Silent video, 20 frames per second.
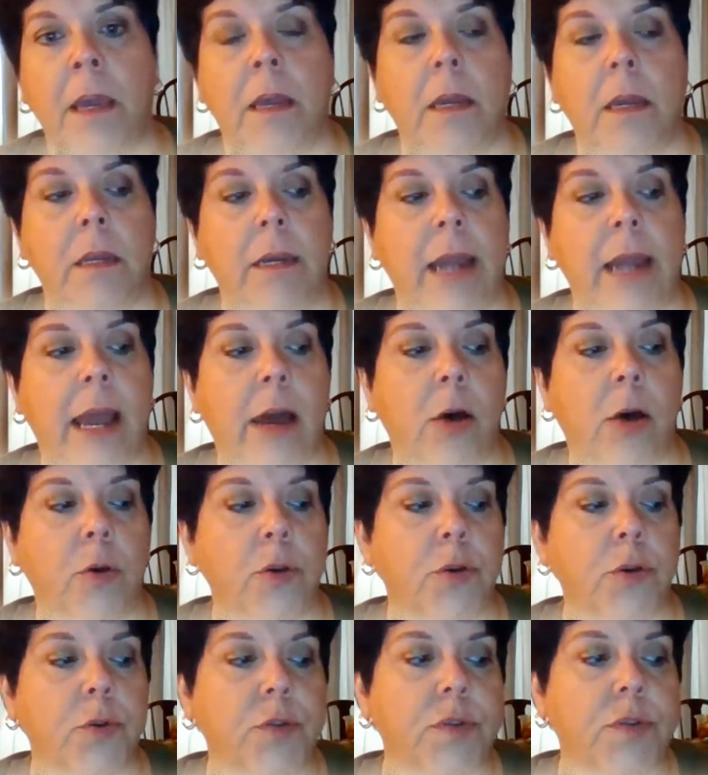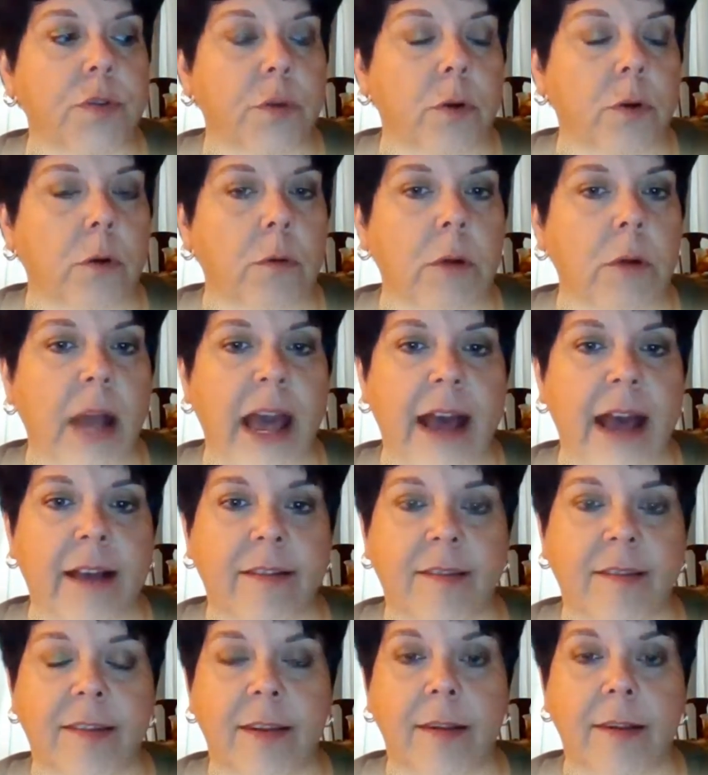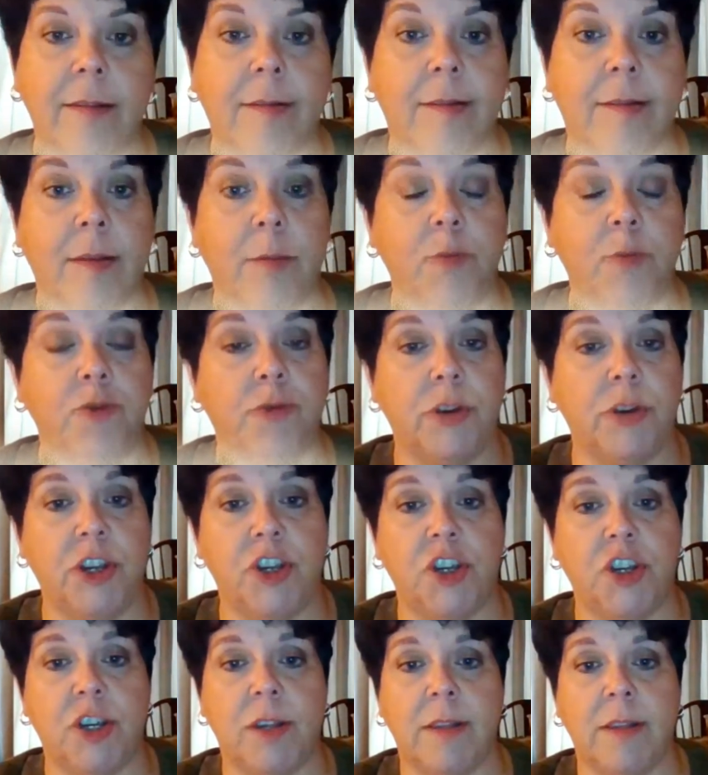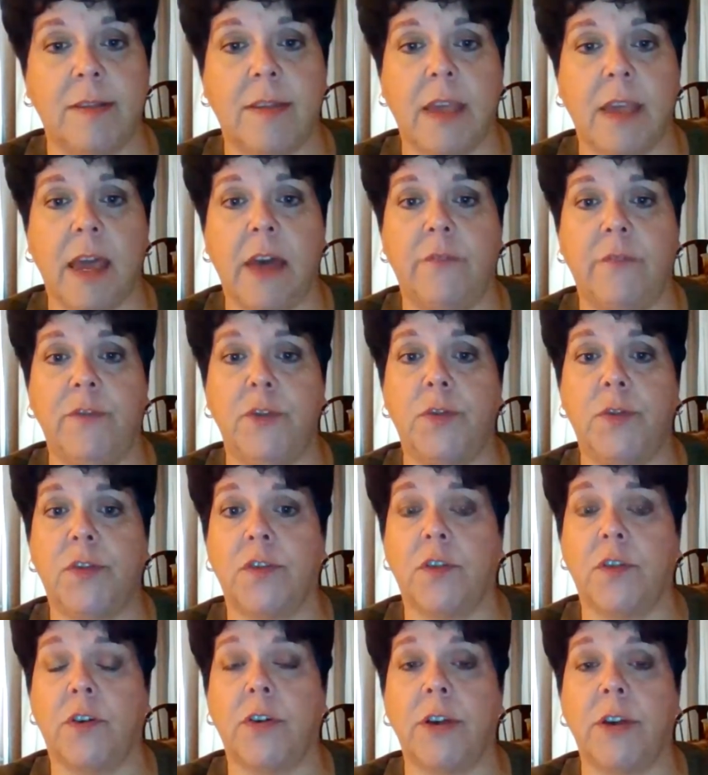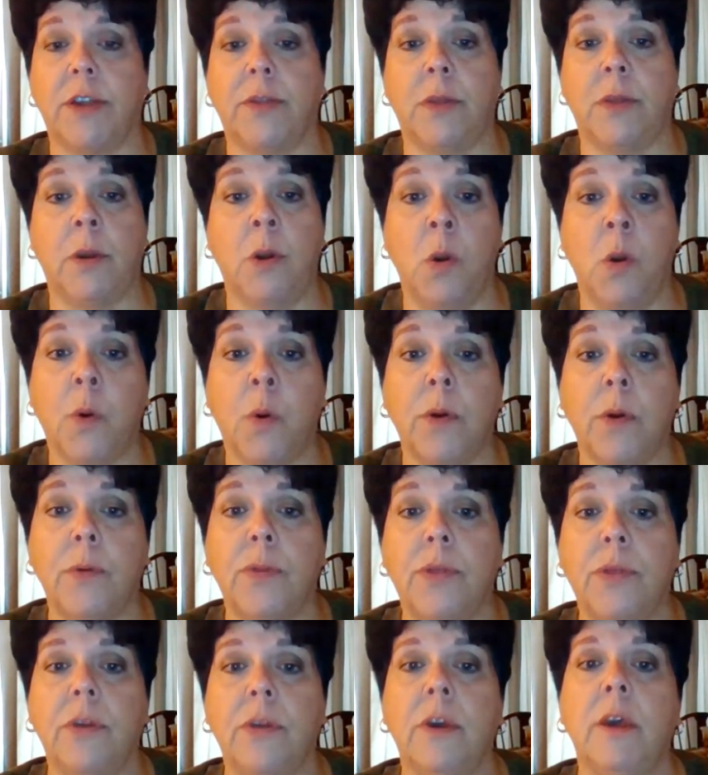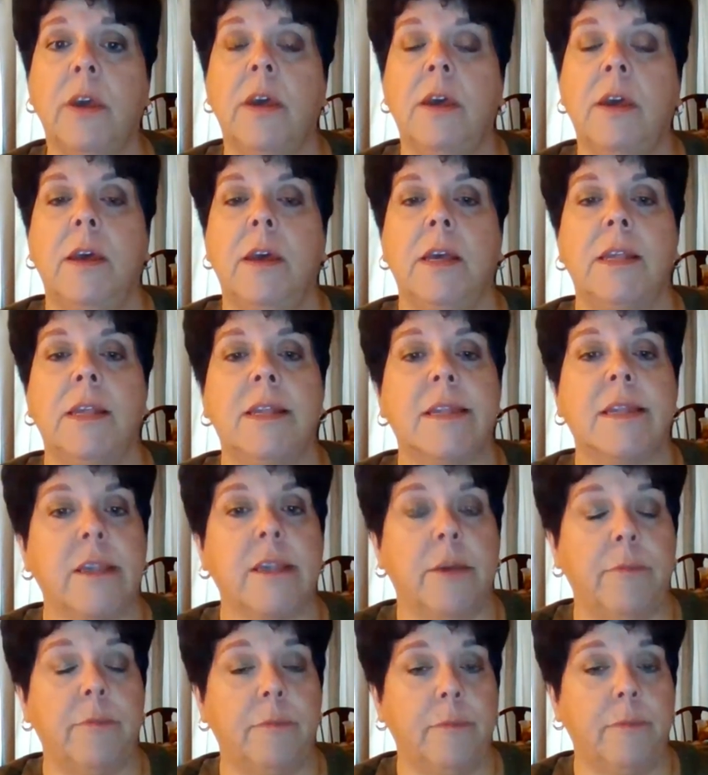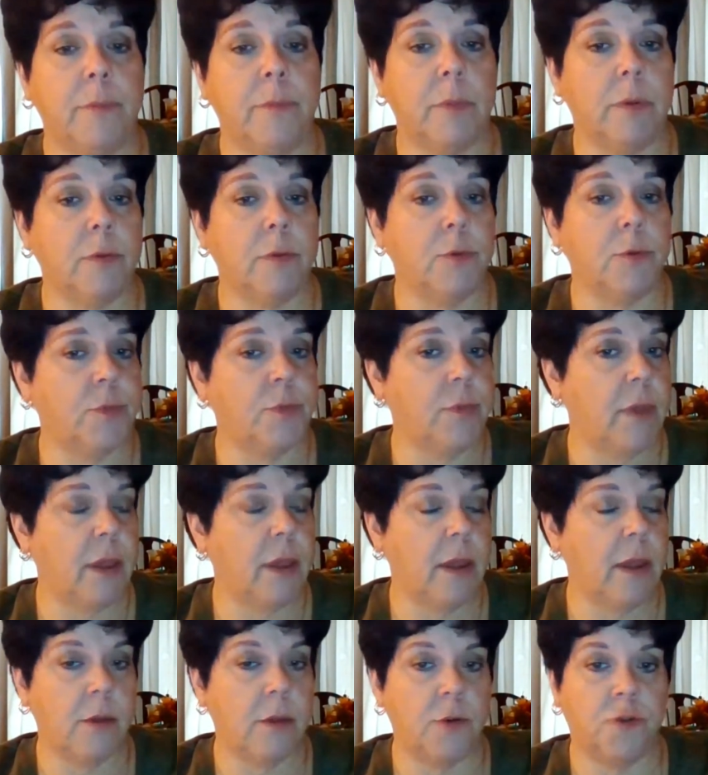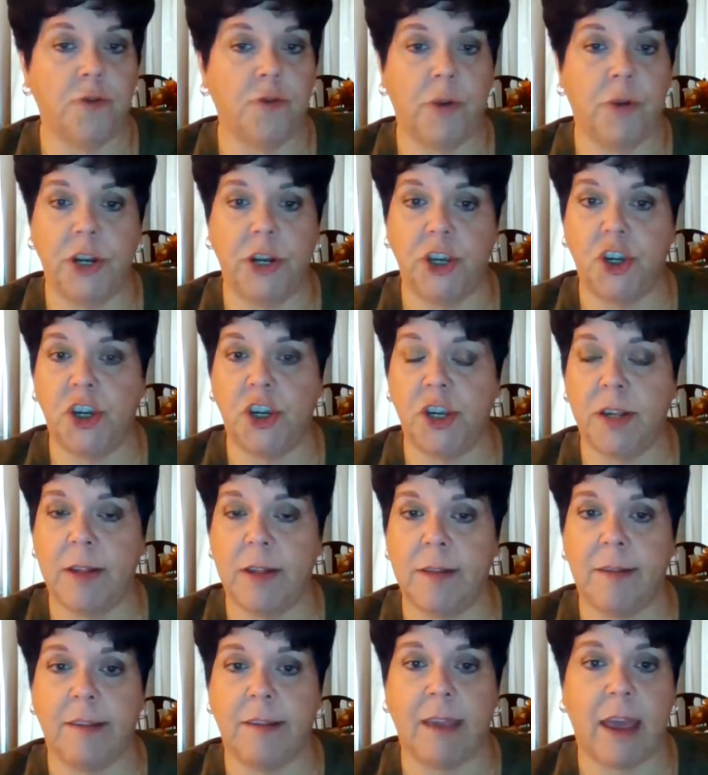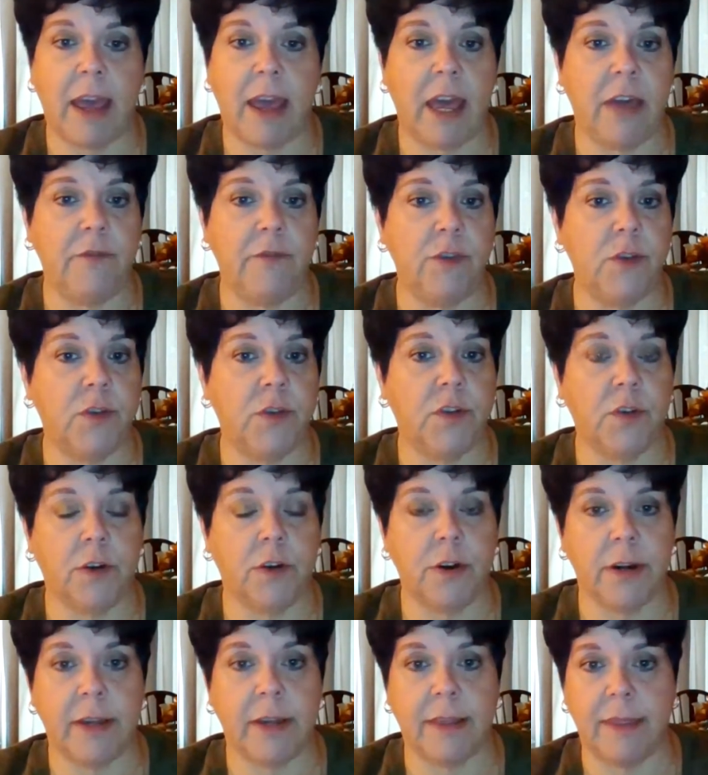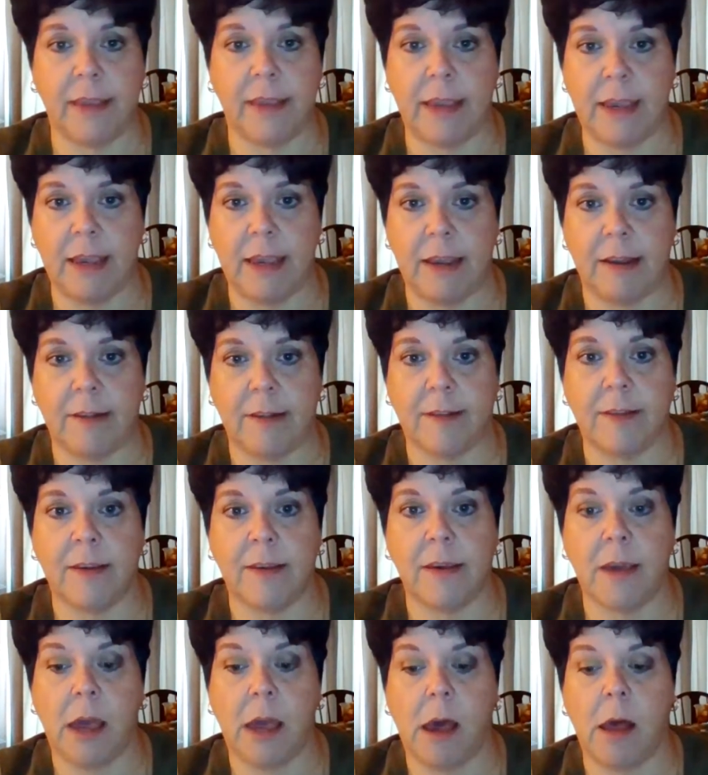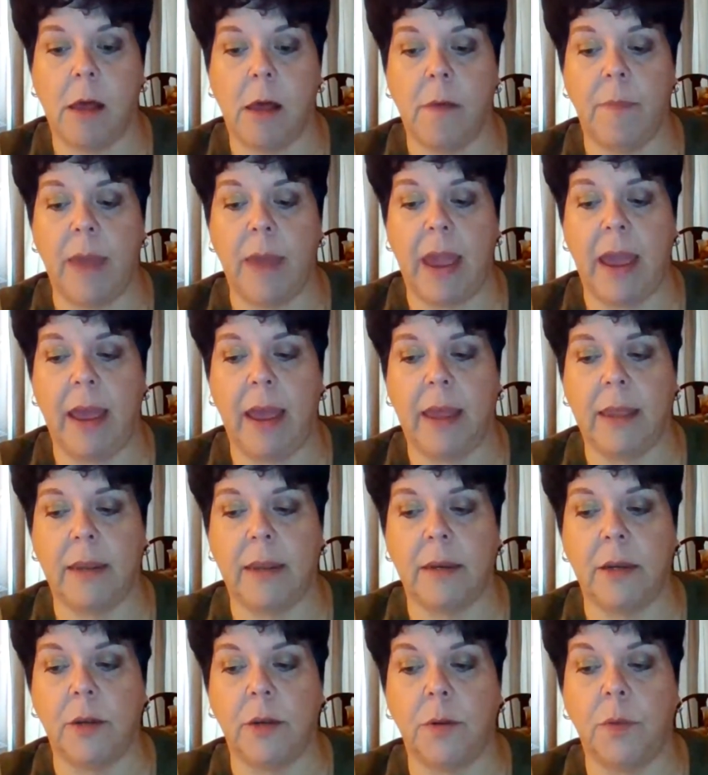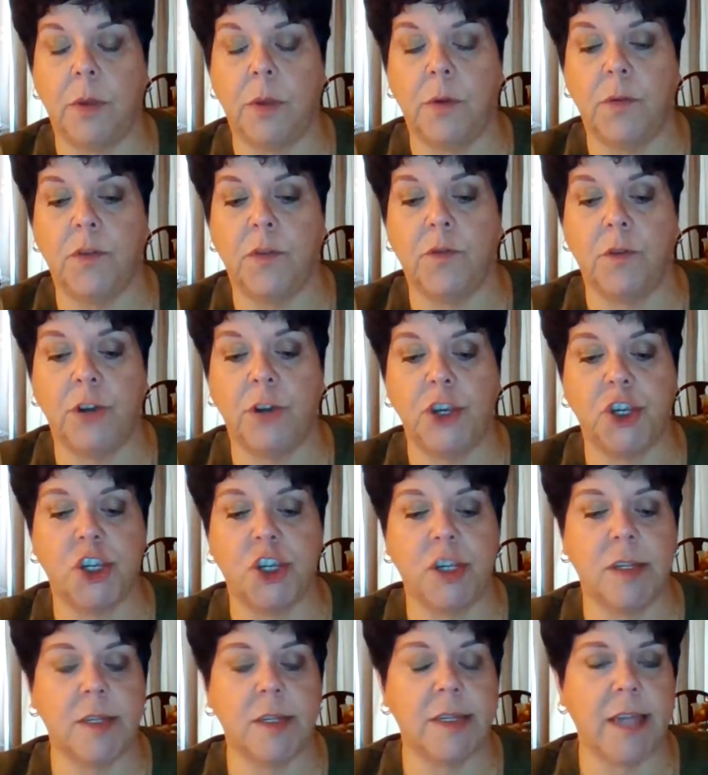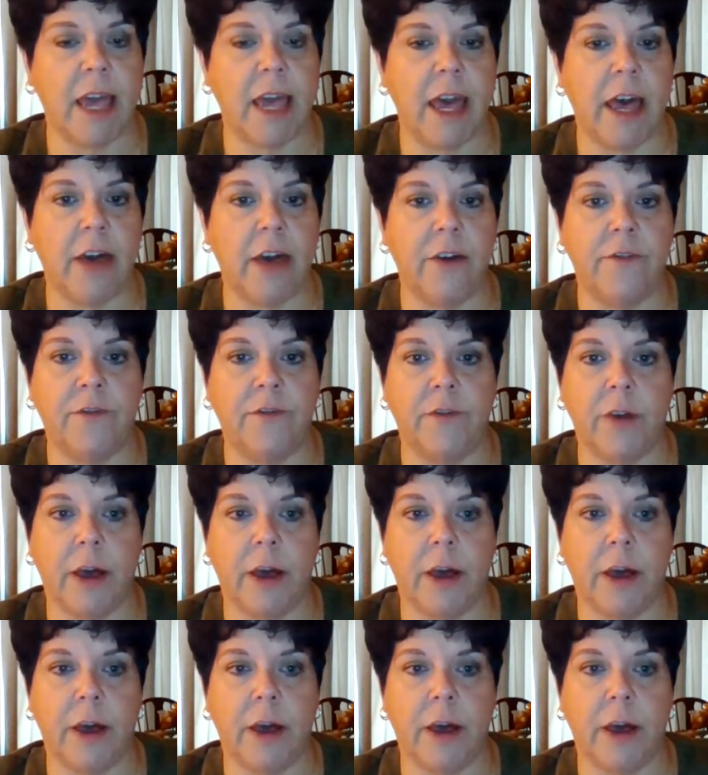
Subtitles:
Now, your circle casting, some traditions have you start in the north, some traditions have you start in the east, and those traditions have